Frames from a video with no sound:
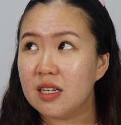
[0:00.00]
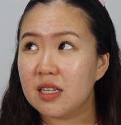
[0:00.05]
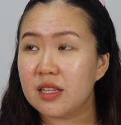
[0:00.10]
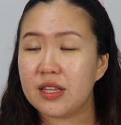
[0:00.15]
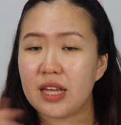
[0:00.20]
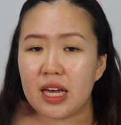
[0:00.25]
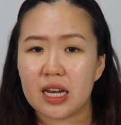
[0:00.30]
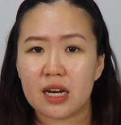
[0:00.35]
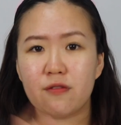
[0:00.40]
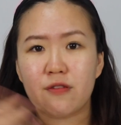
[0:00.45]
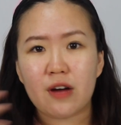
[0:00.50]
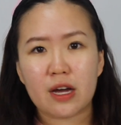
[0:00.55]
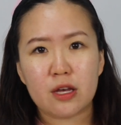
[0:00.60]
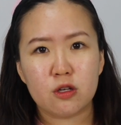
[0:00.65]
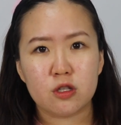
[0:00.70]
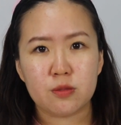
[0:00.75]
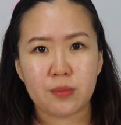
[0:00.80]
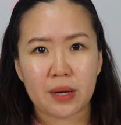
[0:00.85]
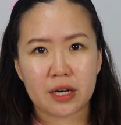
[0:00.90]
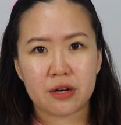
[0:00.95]
than if I
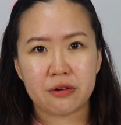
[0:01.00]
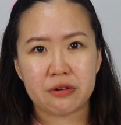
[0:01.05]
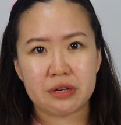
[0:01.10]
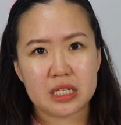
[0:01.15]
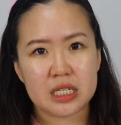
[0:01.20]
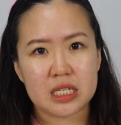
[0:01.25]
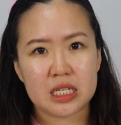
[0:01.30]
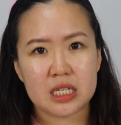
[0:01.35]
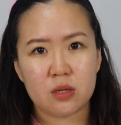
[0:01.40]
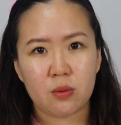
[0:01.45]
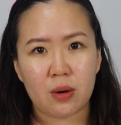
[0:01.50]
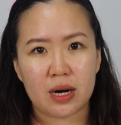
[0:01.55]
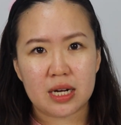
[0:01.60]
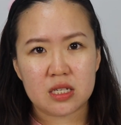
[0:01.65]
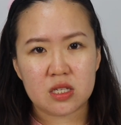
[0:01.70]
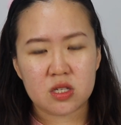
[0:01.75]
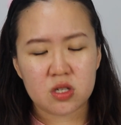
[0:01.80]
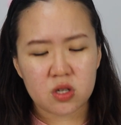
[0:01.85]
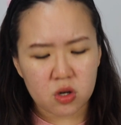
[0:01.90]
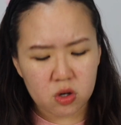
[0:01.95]
use my green tea one.
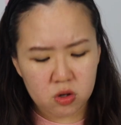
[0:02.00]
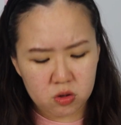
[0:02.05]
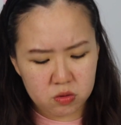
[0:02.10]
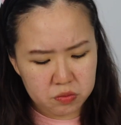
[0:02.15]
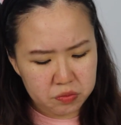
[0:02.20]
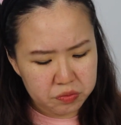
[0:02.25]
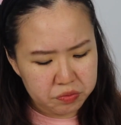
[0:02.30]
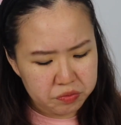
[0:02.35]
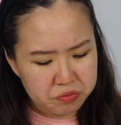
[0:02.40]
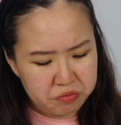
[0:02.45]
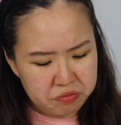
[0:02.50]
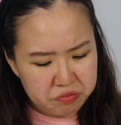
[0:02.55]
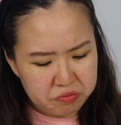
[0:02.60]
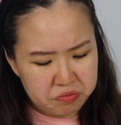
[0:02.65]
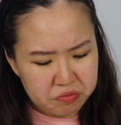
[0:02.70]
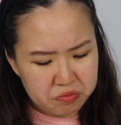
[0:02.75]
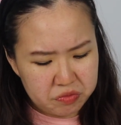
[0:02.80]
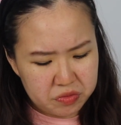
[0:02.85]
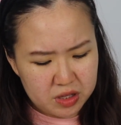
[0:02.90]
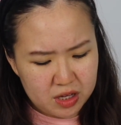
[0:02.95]
So
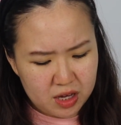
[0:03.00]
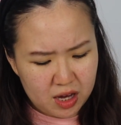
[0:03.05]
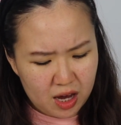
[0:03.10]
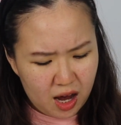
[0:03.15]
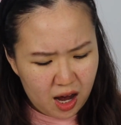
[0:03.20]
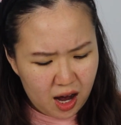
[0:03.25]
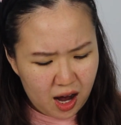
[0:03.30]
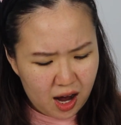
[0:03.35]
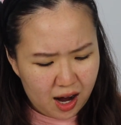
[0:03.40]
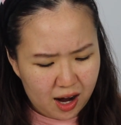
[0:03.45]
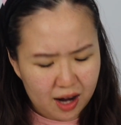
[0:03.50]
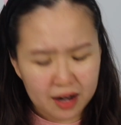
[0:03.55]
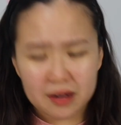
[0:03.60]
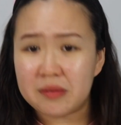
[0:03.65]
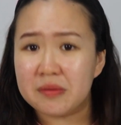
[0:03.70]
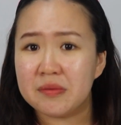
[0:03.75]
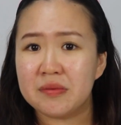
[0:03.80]
yeah,